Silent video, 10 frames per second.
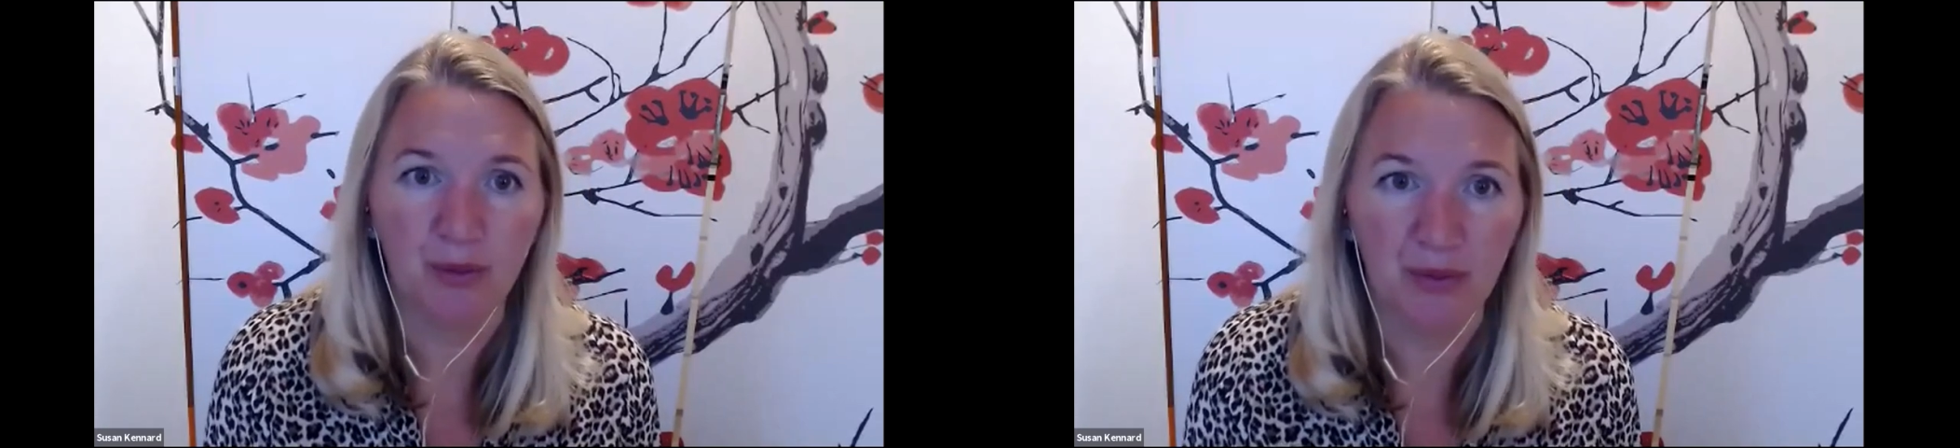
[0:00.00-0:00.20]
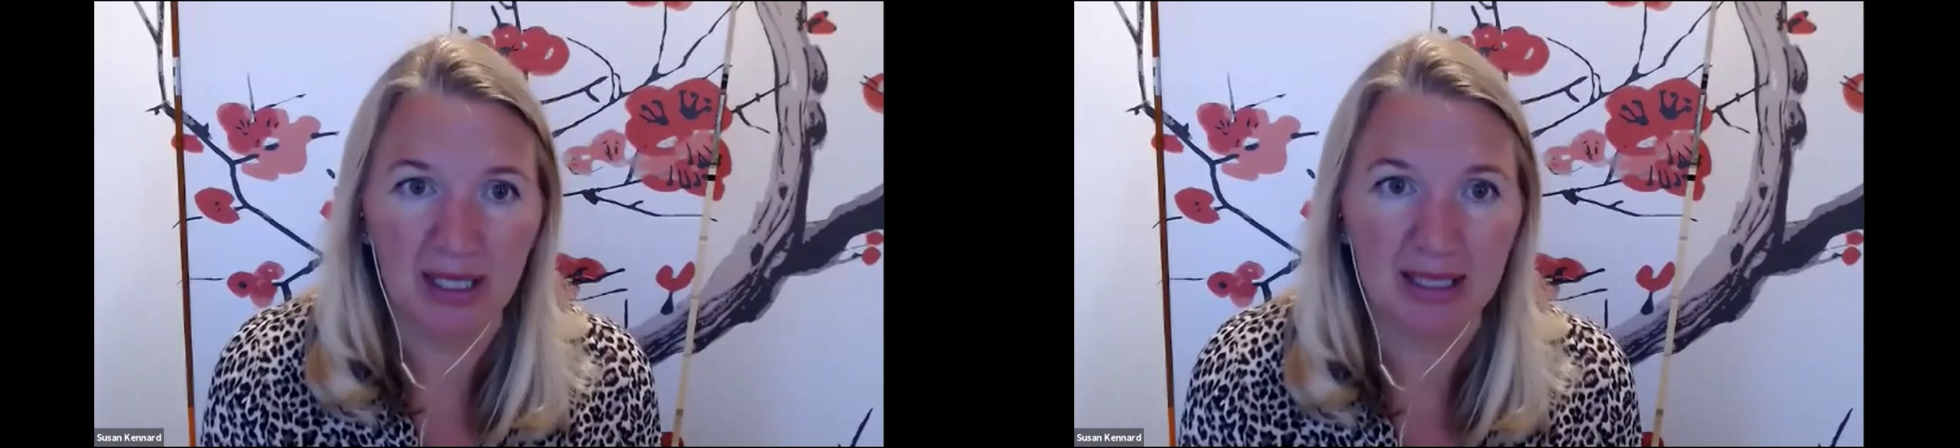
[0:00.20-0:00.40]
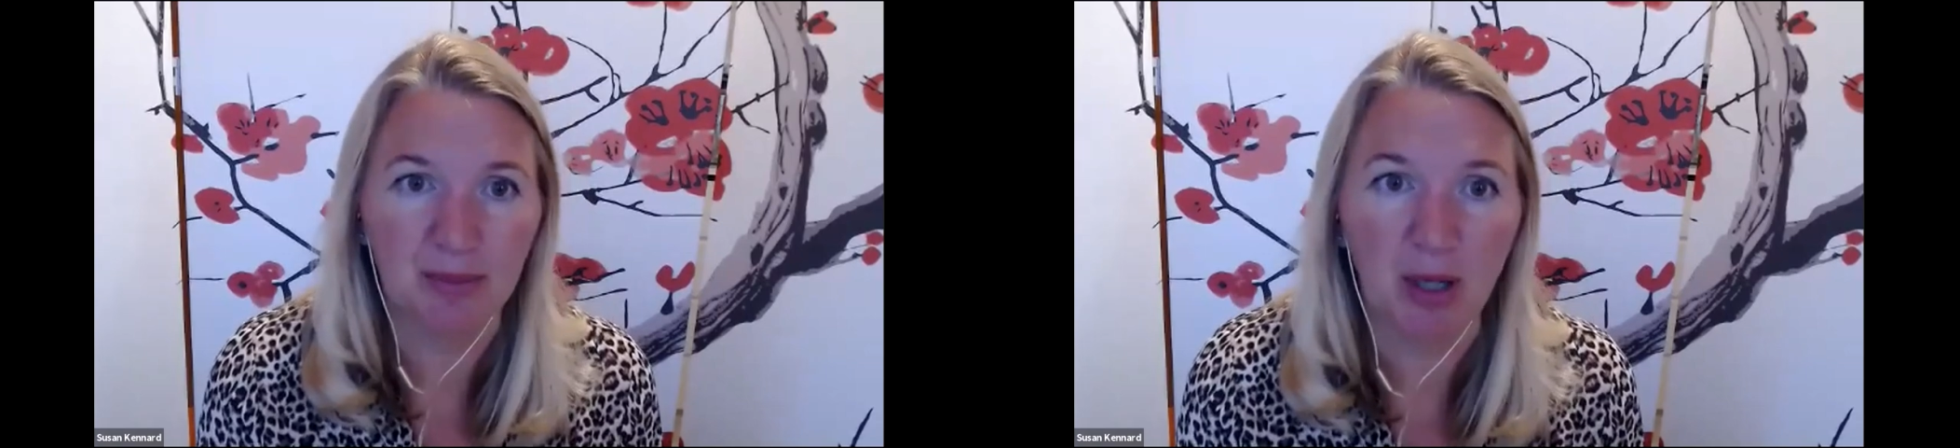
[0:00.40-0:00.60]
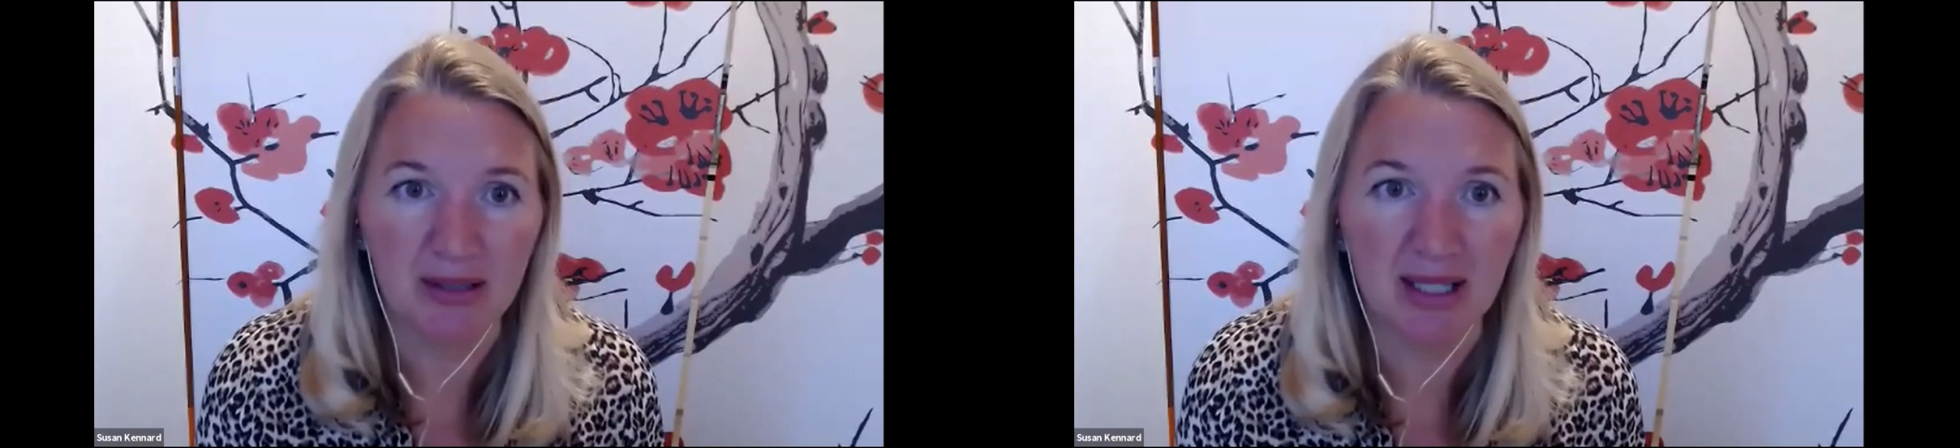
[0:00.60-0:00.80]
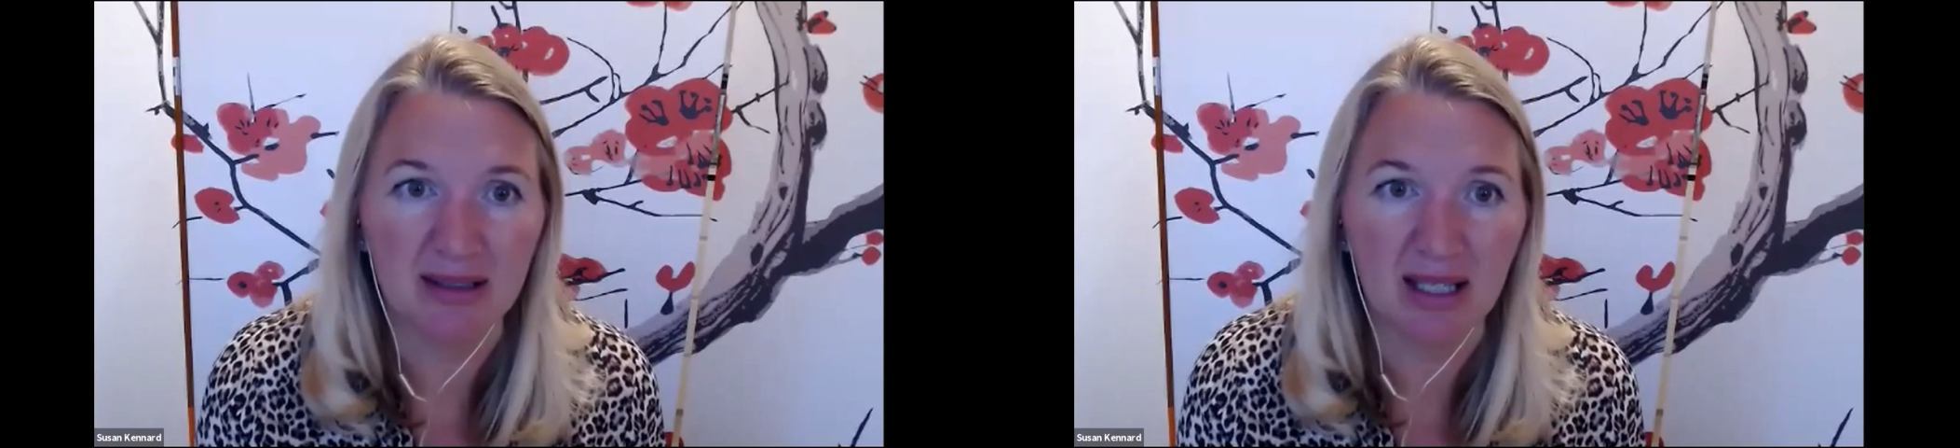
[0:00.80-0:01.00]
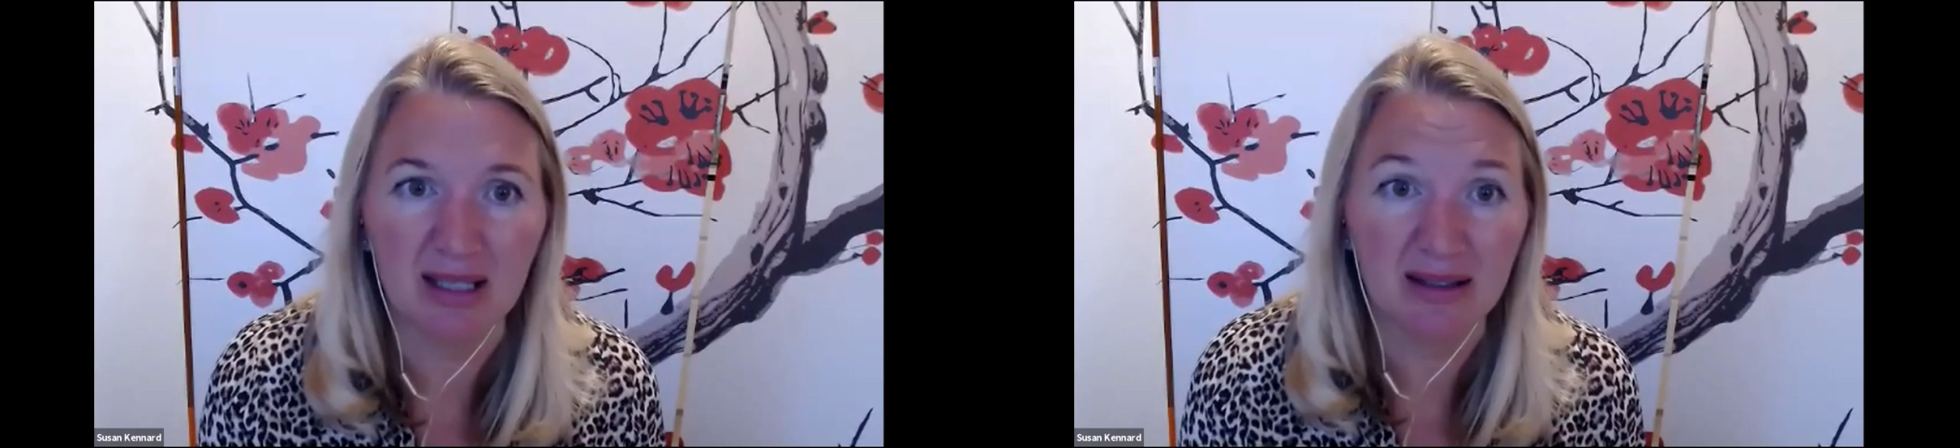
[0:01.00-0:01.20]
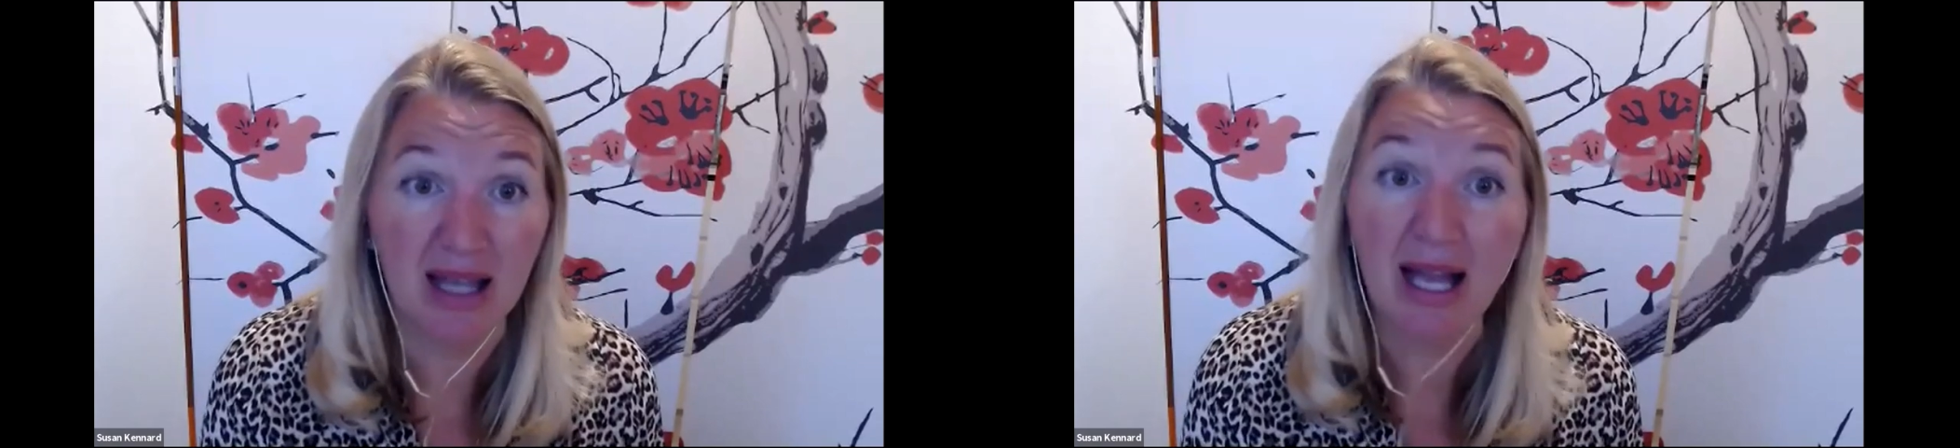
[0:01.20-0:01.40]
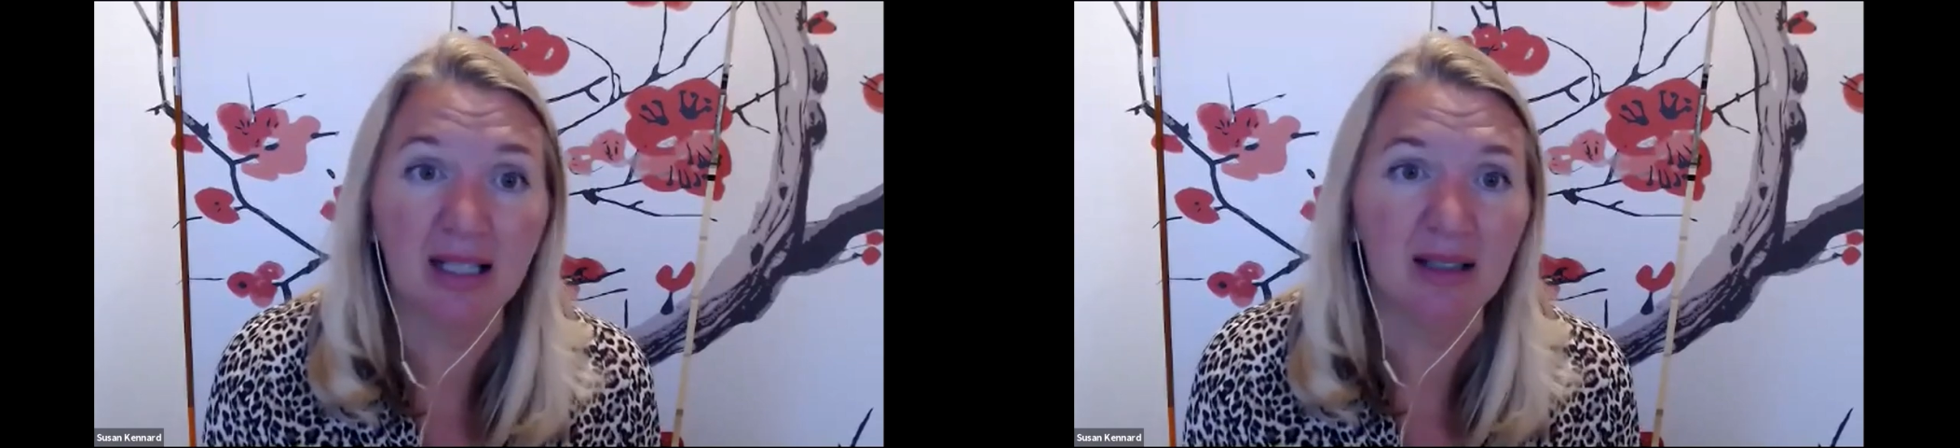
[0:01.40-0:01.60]
these processes
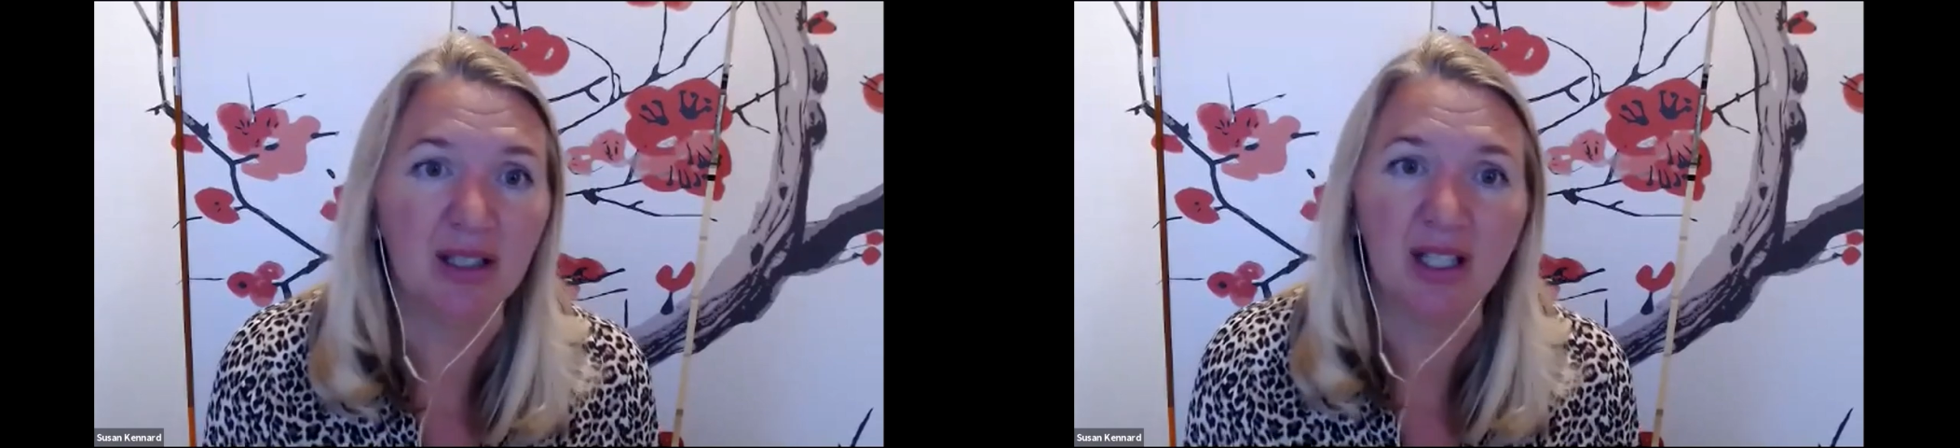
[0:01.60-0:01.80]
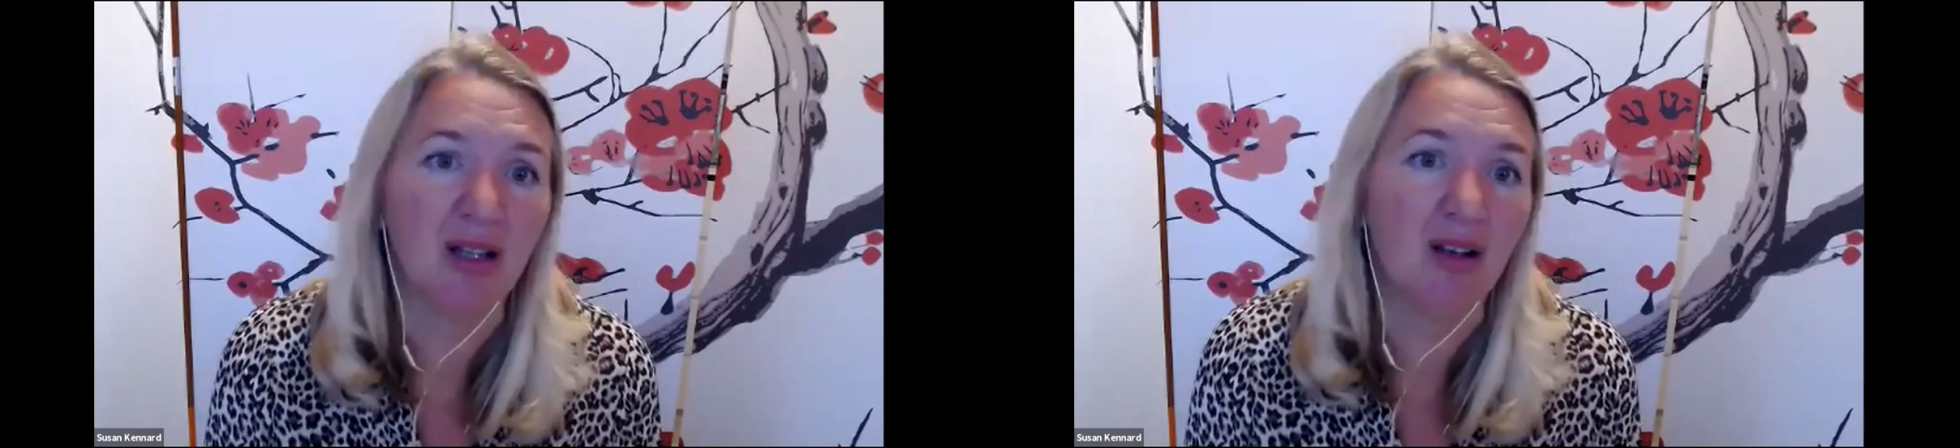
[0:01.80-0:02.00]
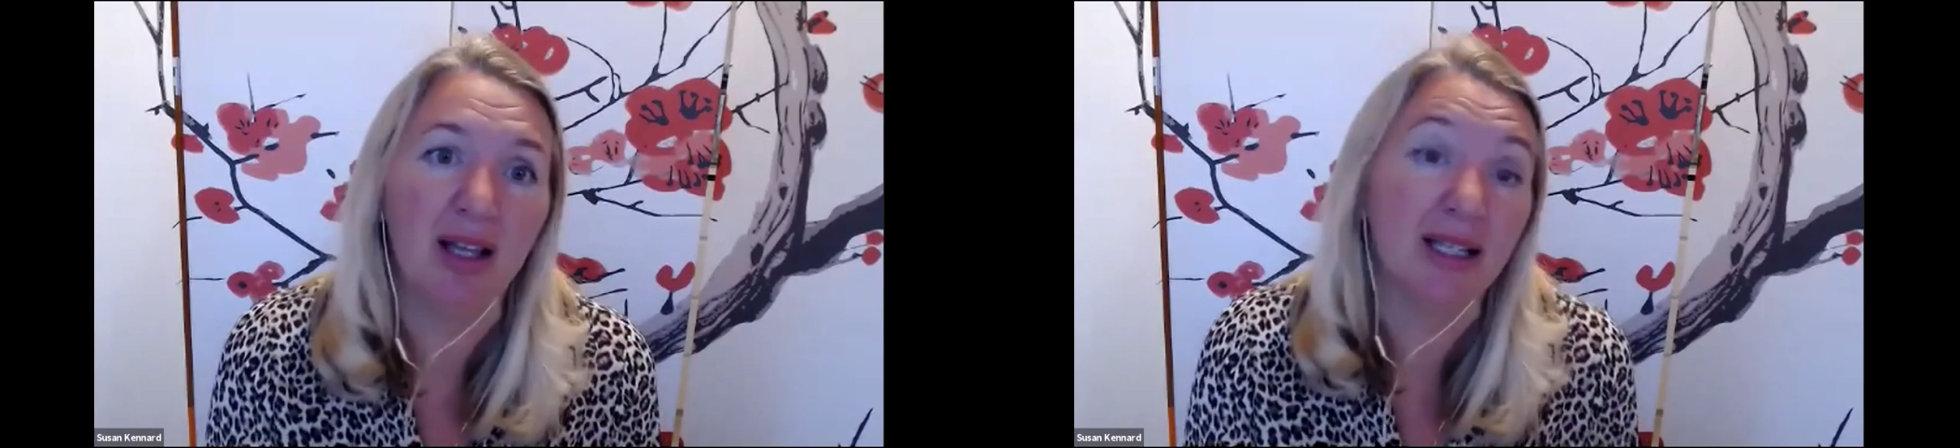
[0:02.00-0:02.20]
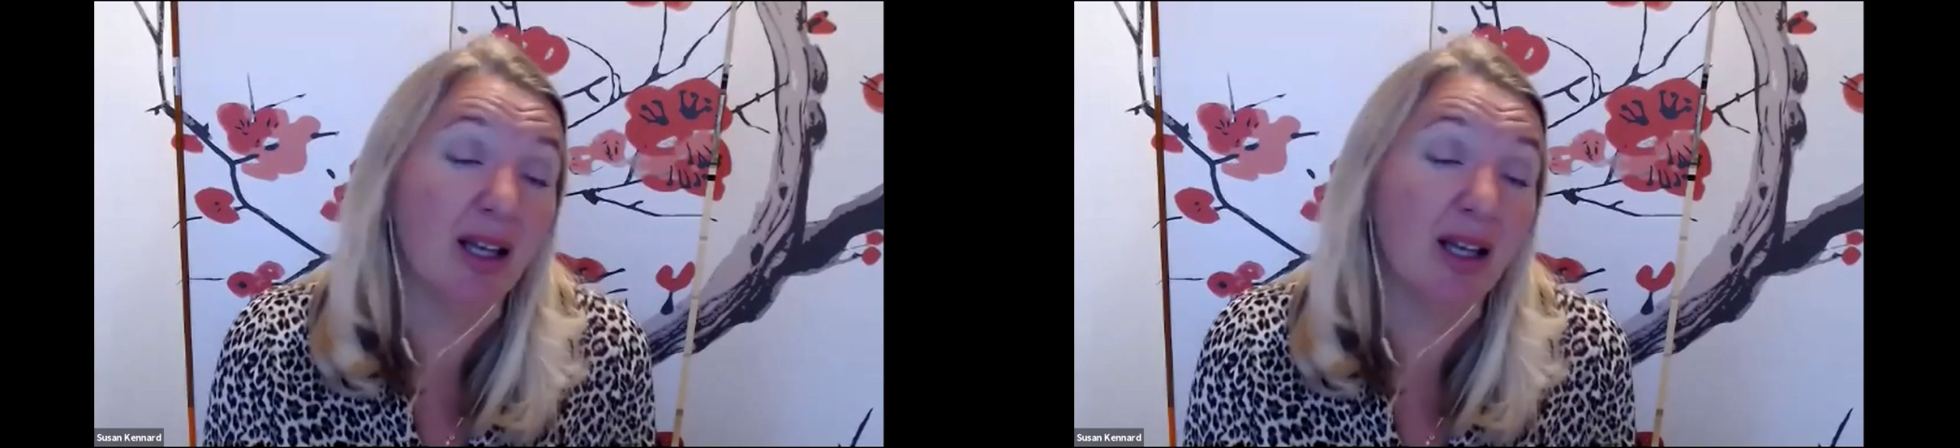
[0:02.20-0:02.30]
then, you know, like,